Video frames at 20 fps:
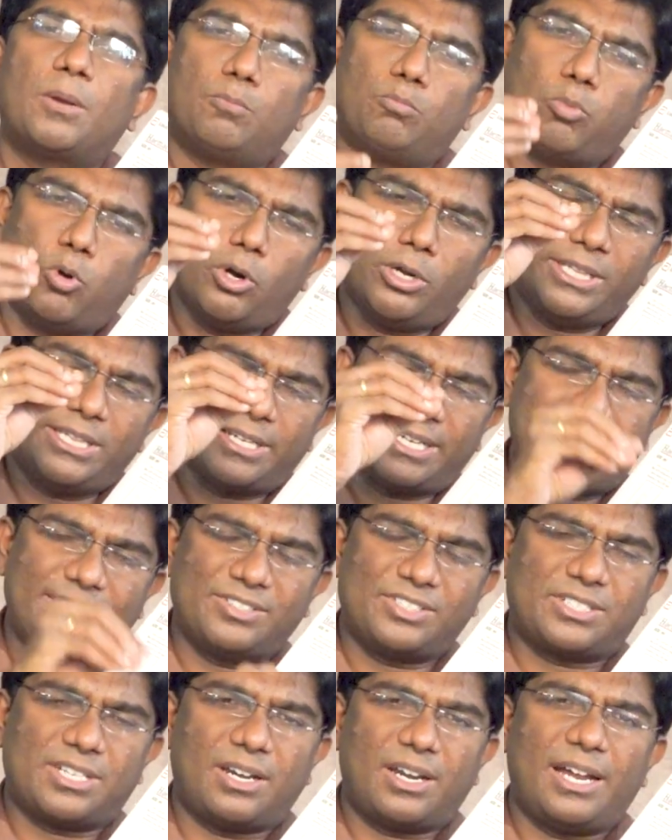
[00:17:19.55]
both
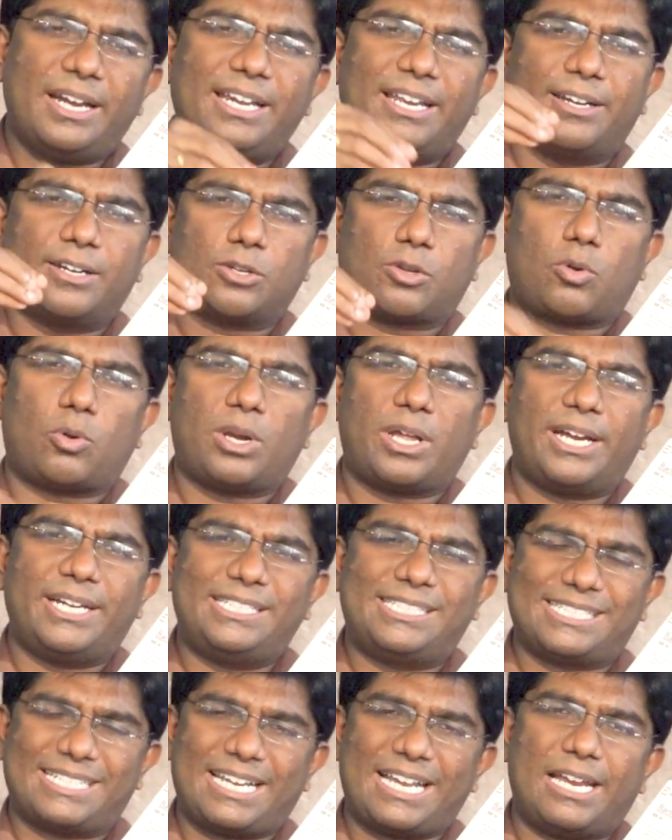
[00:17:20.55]
crystalloid and
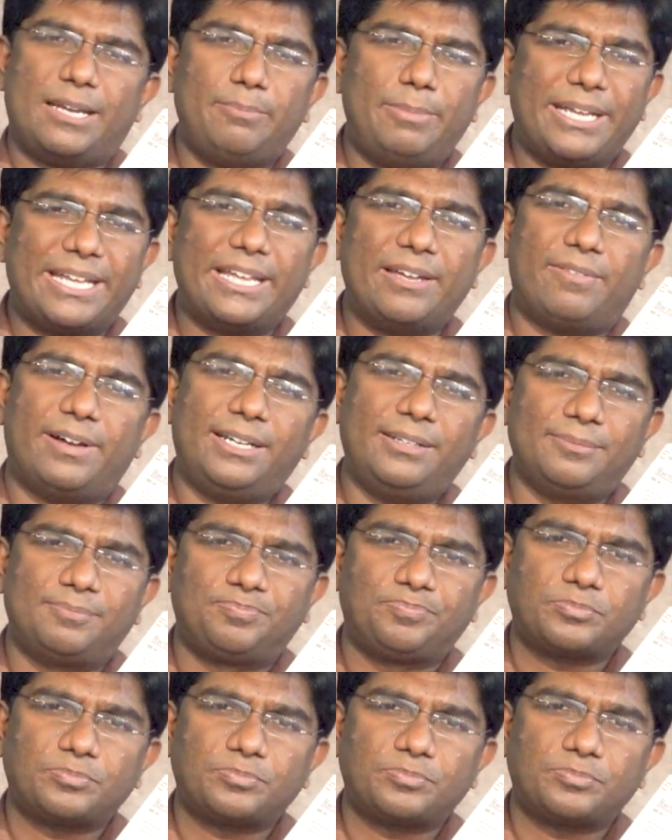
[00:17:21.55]
colloids can be given